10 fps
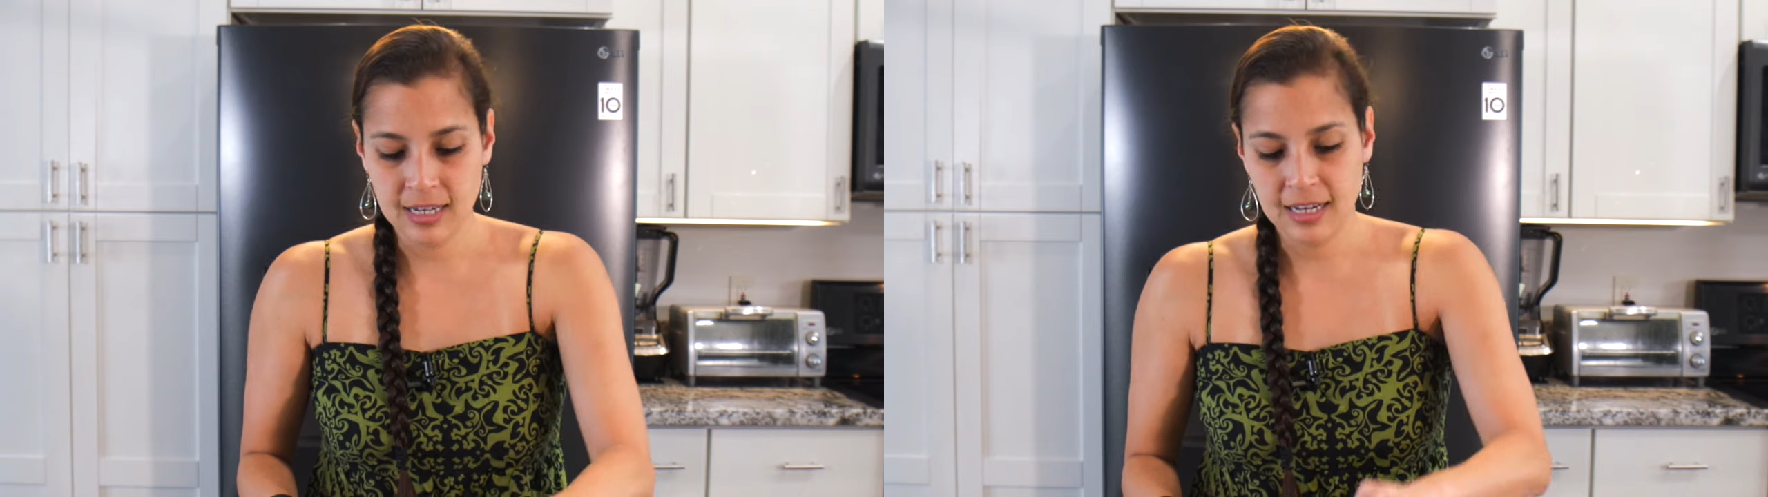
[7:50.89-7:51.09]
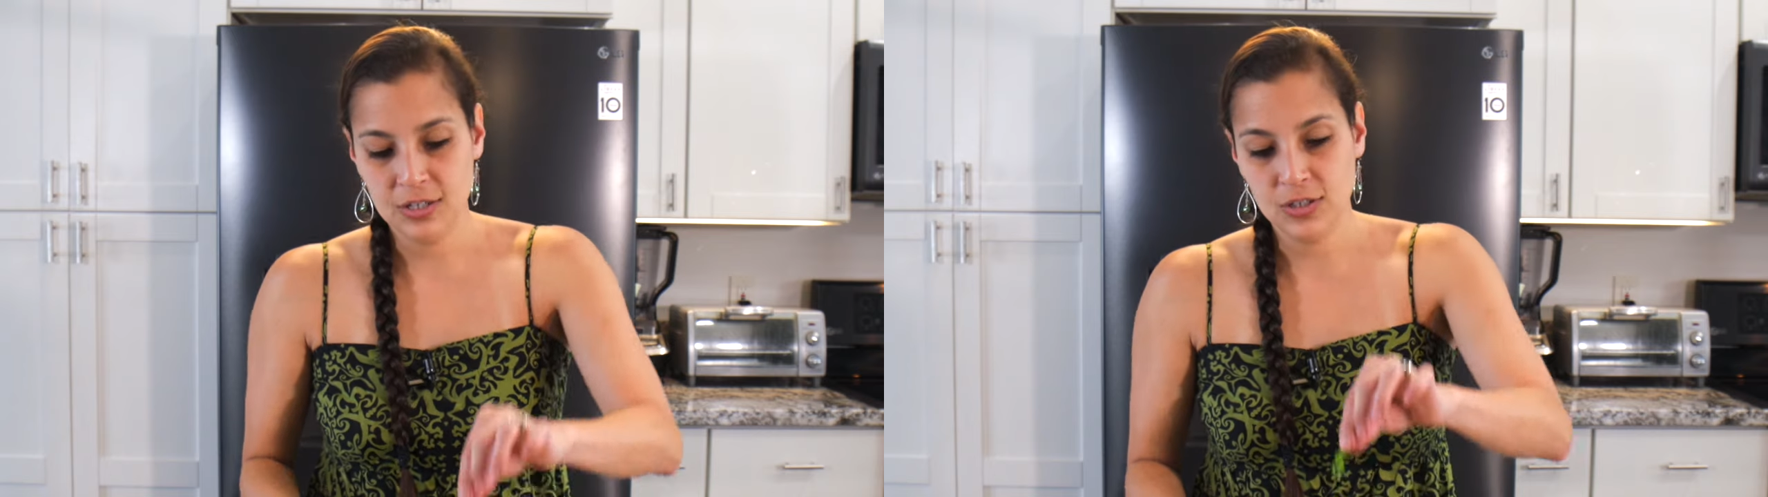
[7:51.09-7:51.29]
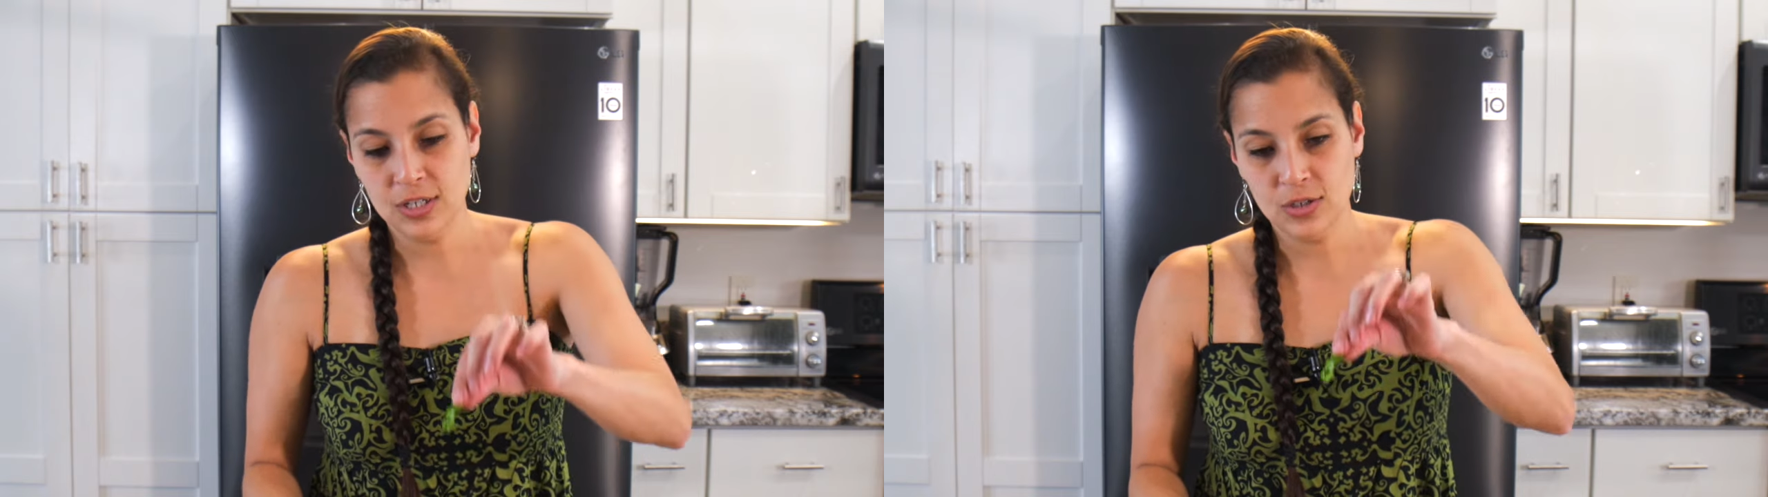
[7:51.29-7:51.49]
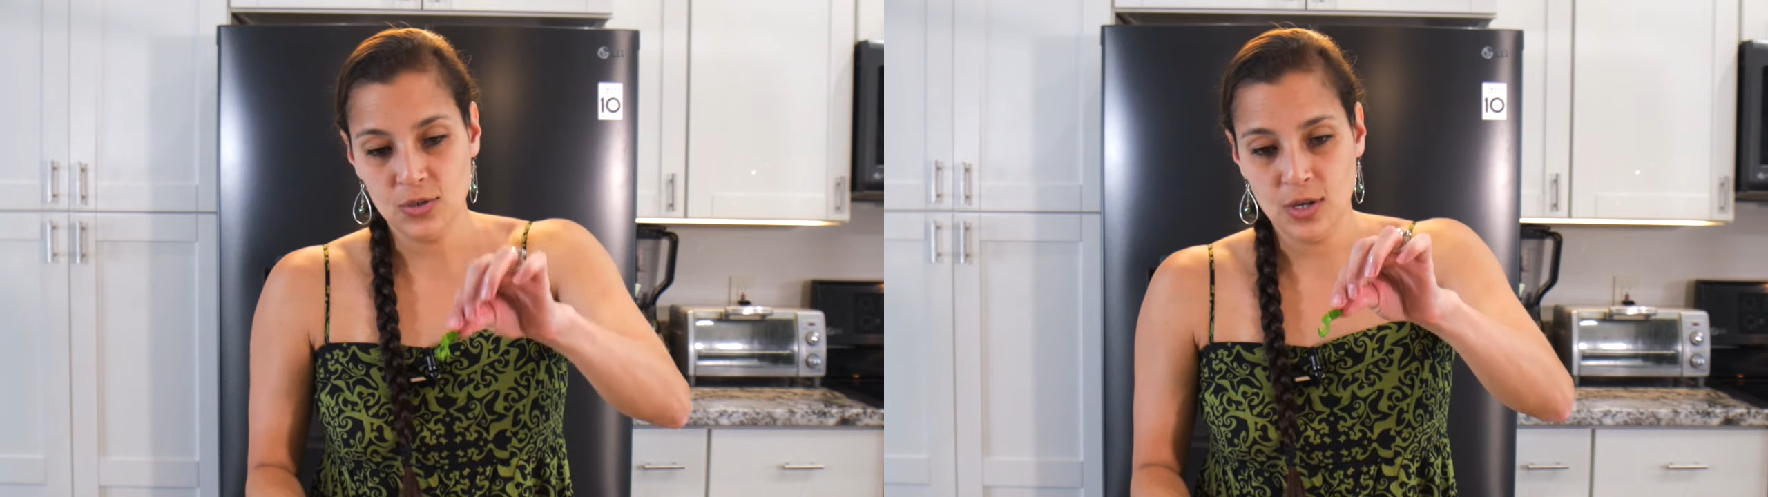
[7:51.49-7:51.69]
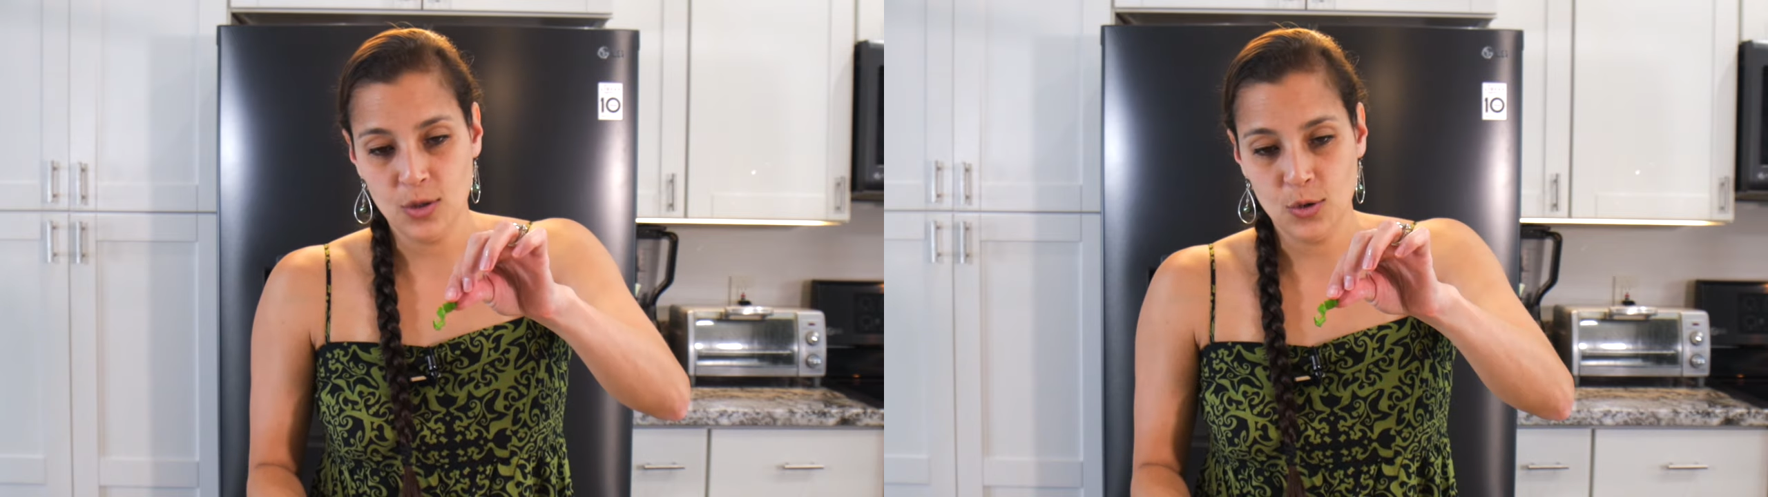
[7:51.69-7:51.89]
kind of stick
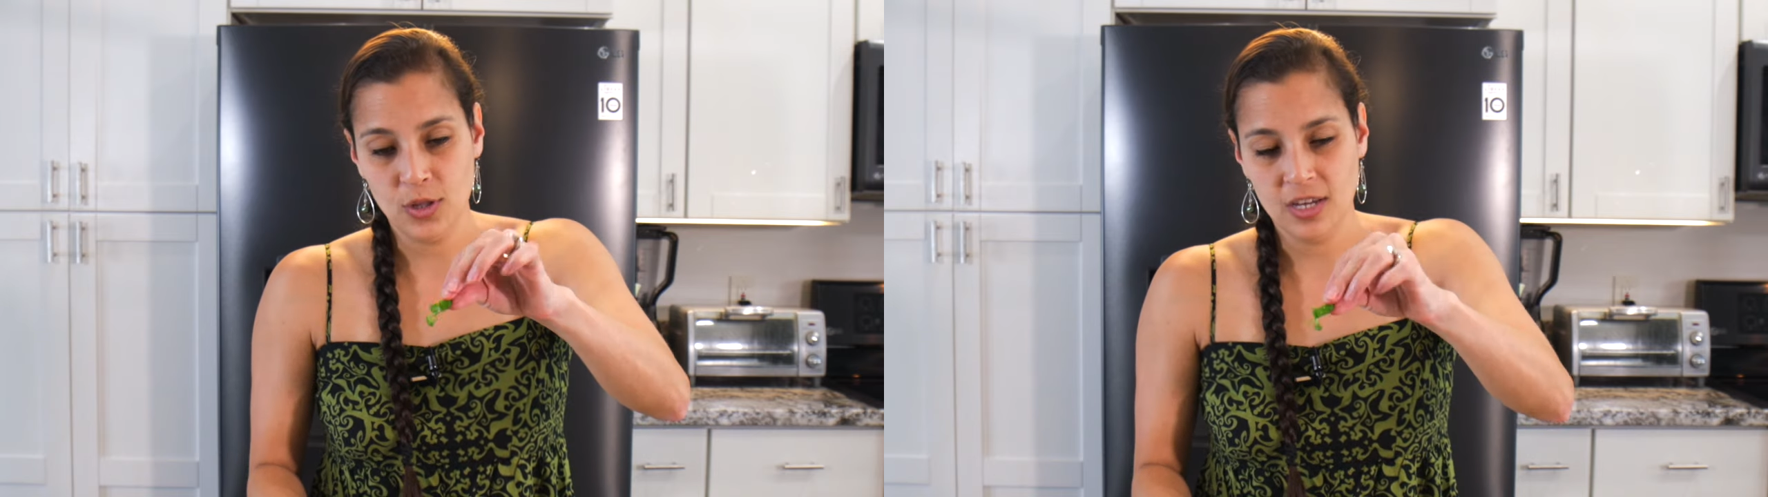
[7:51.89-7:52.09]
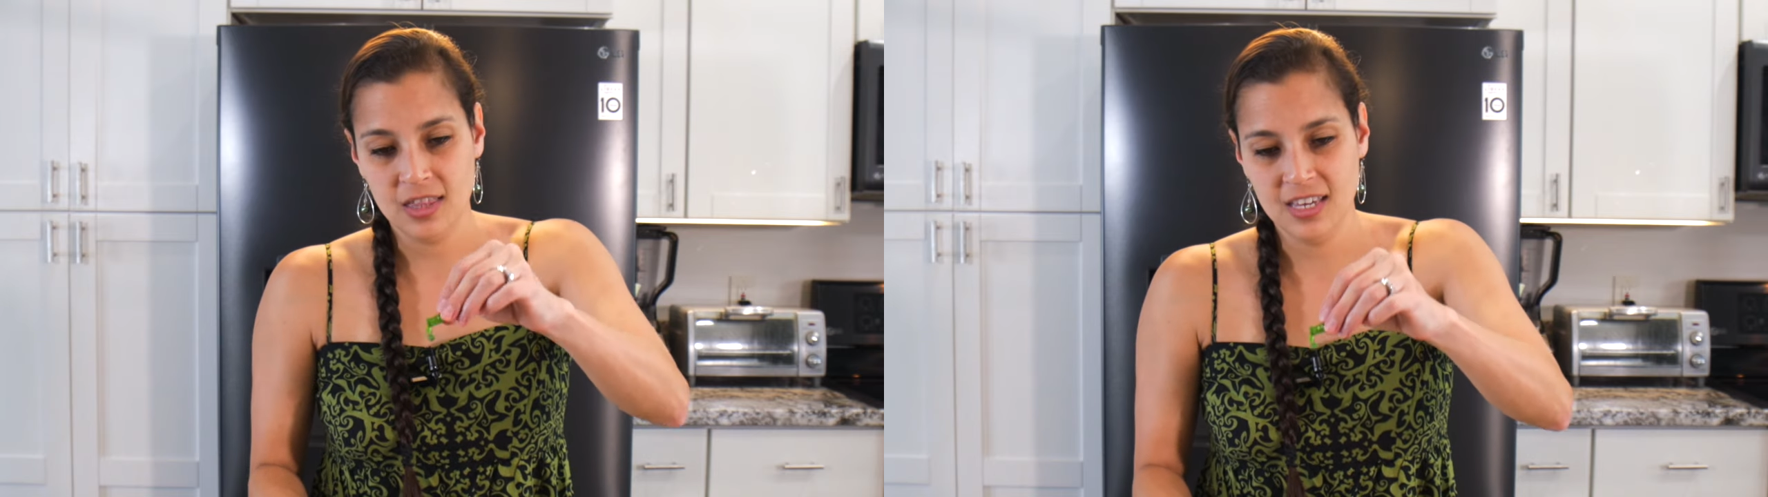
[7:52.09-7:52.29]
together like